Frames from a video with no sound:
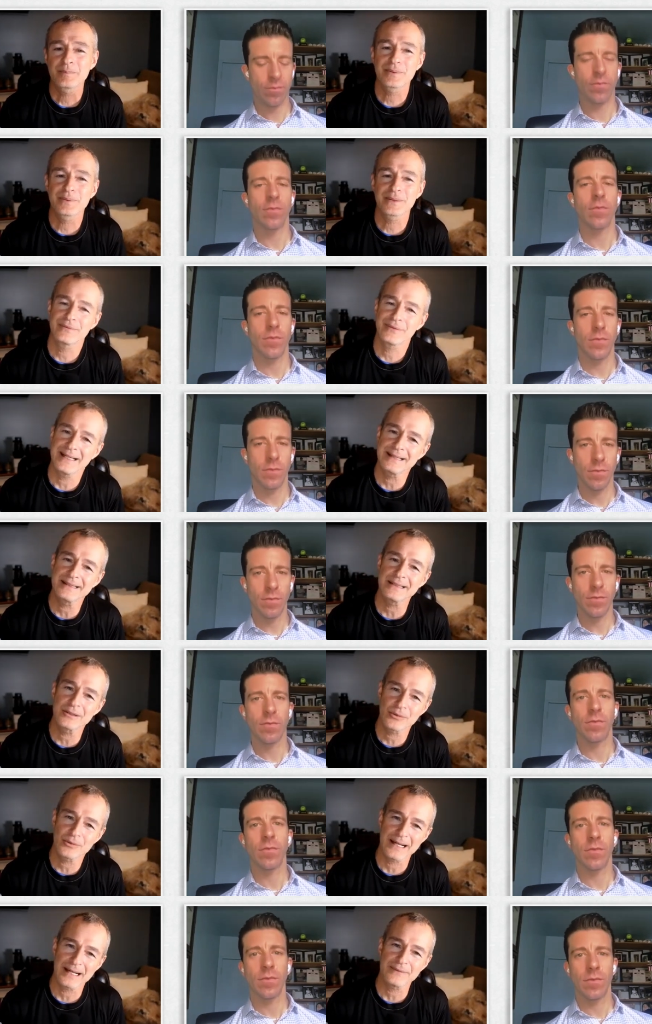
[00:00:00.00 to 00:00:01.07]
Speaker 1: but if i can
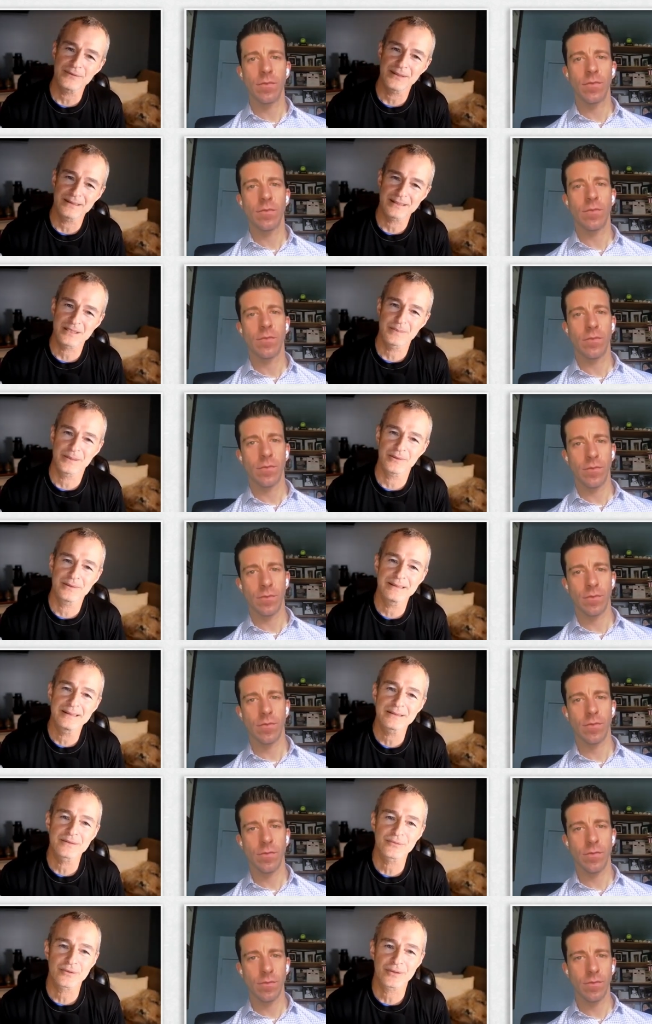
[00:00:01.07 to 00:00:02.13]
craft an
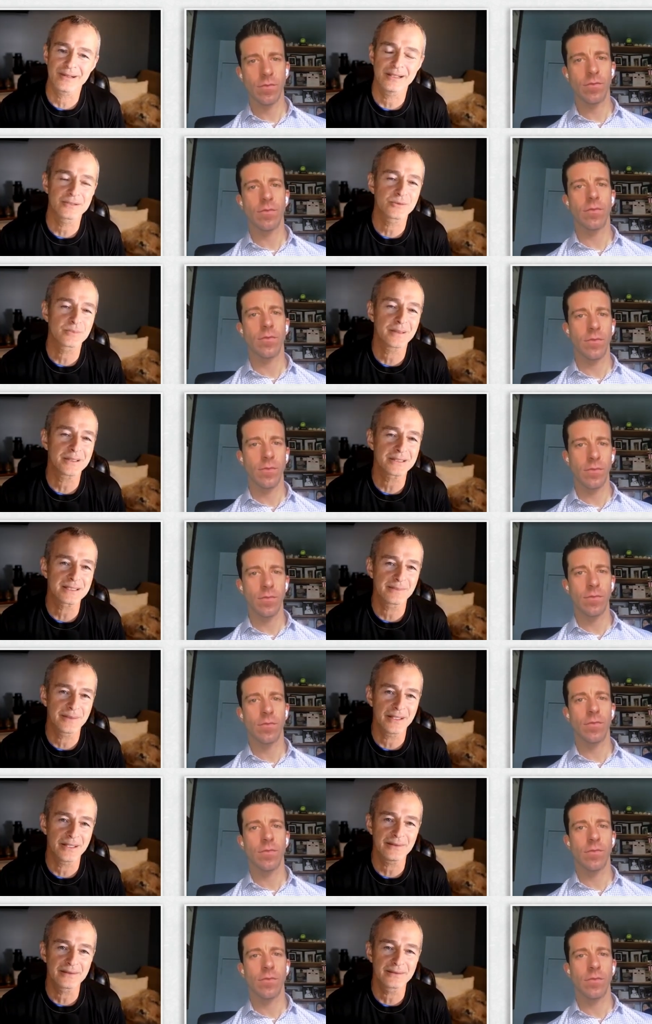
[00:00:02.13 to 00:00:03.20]
experience for a hundred bucks a
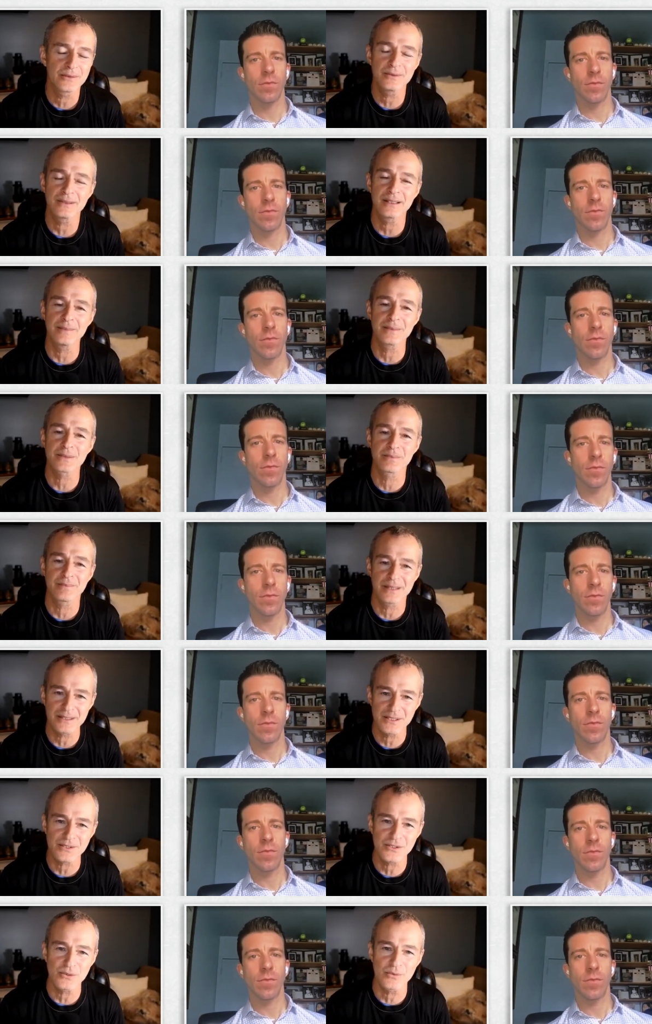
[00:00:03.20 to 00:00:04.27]
month you can come as
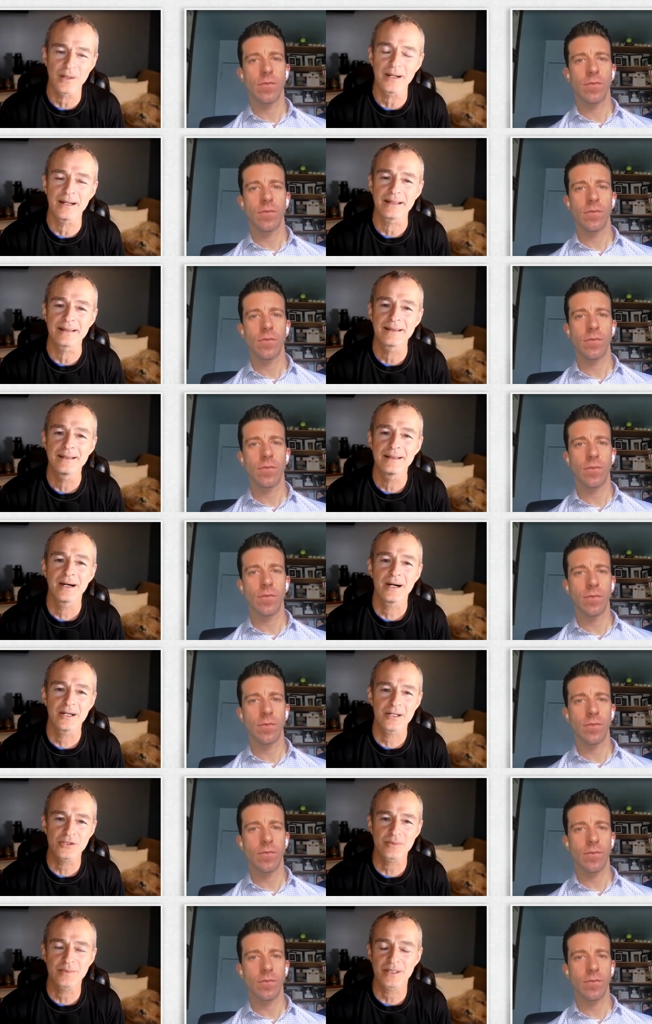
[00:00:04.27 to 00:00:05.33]
much as you want
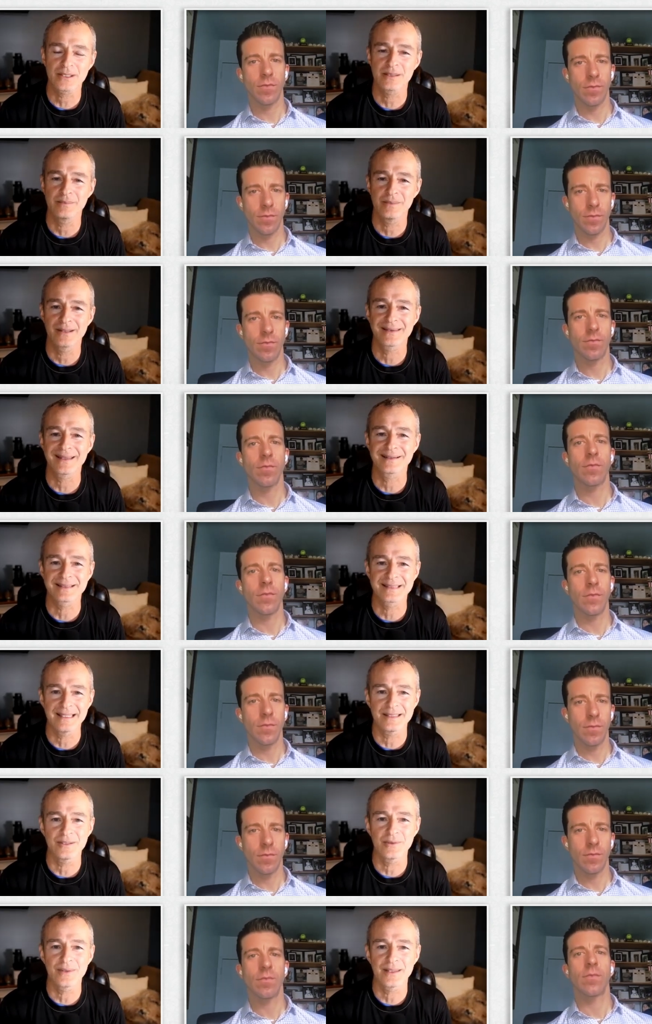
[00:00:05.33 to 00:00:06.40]
100 bucks a month i'll
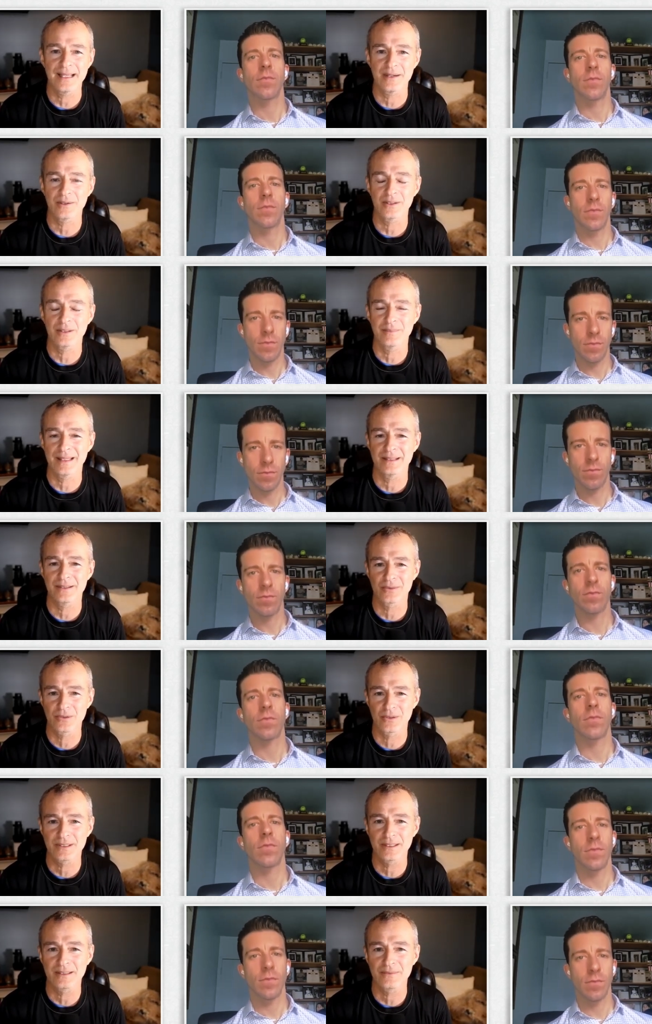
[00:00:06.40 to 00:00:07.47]
get you the outcome that you're
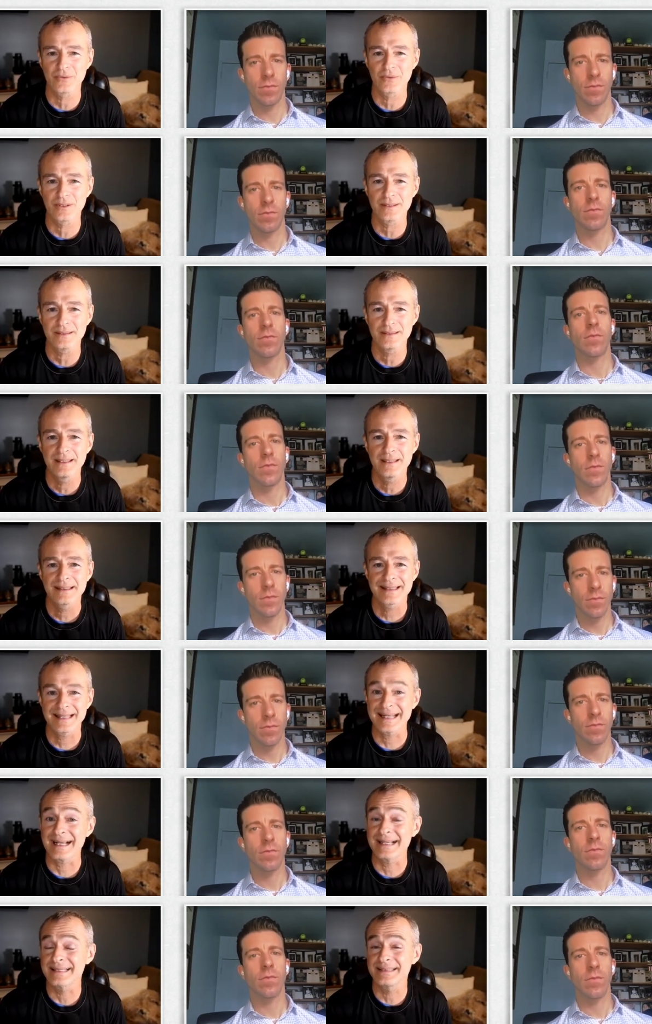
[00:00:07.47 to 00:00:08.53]
looking for
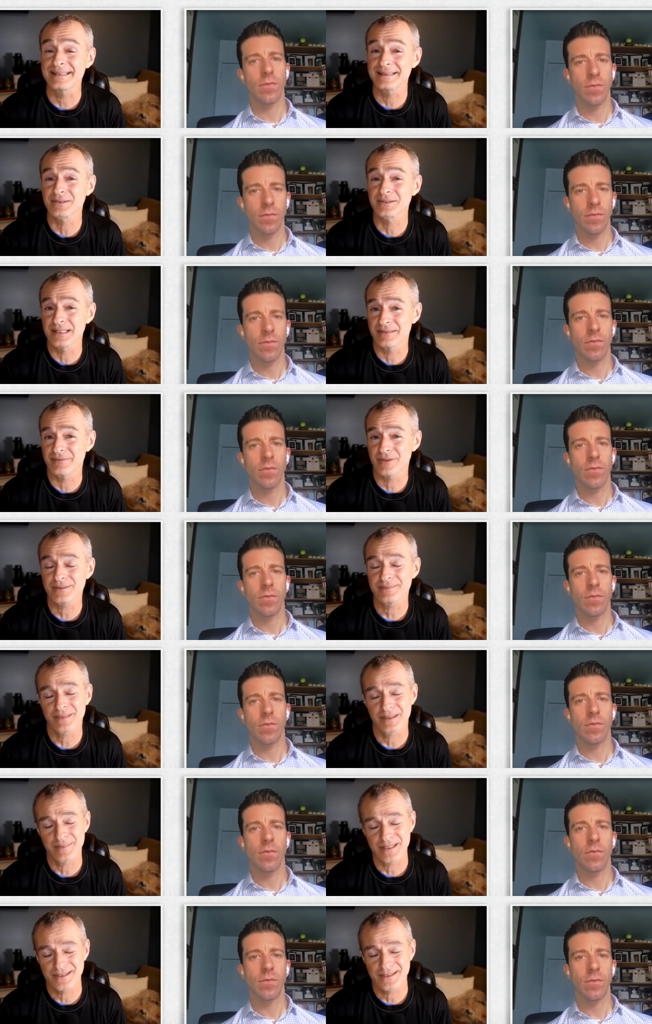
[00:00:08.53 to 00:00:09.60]
that i can deliver
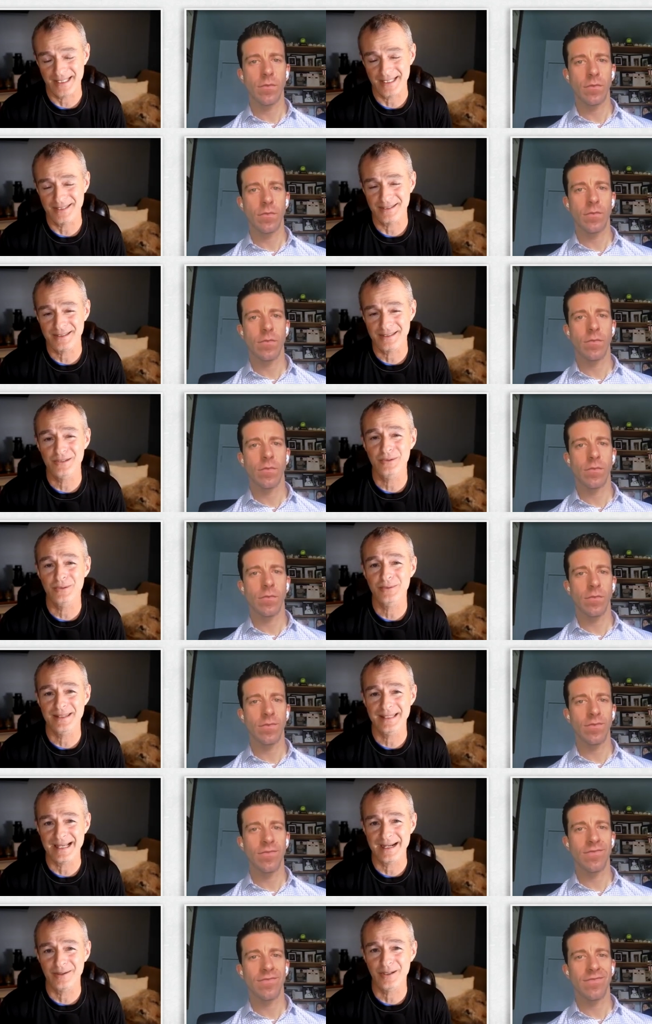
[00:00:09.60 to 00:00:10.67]
let me change it to
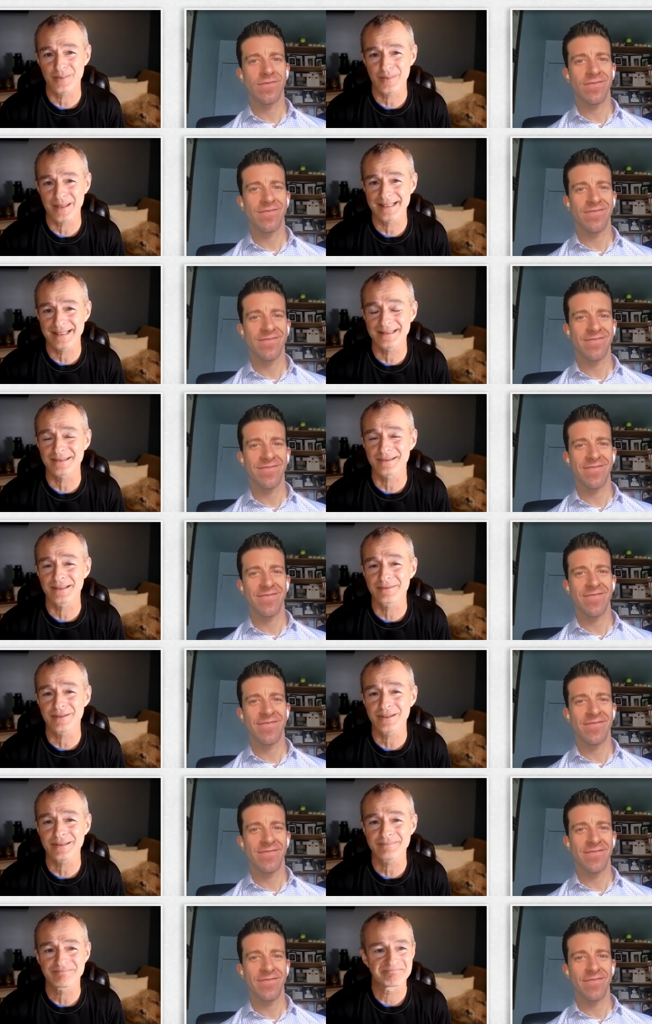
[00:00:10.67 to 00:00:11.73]
the outcome i can
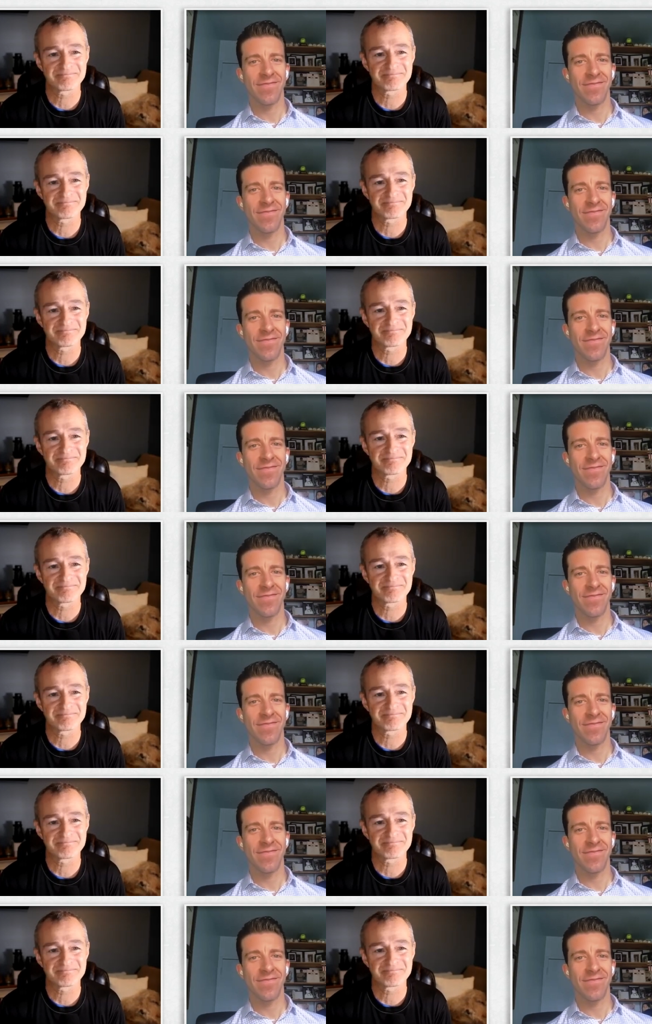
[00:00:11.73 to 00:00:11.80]
deliver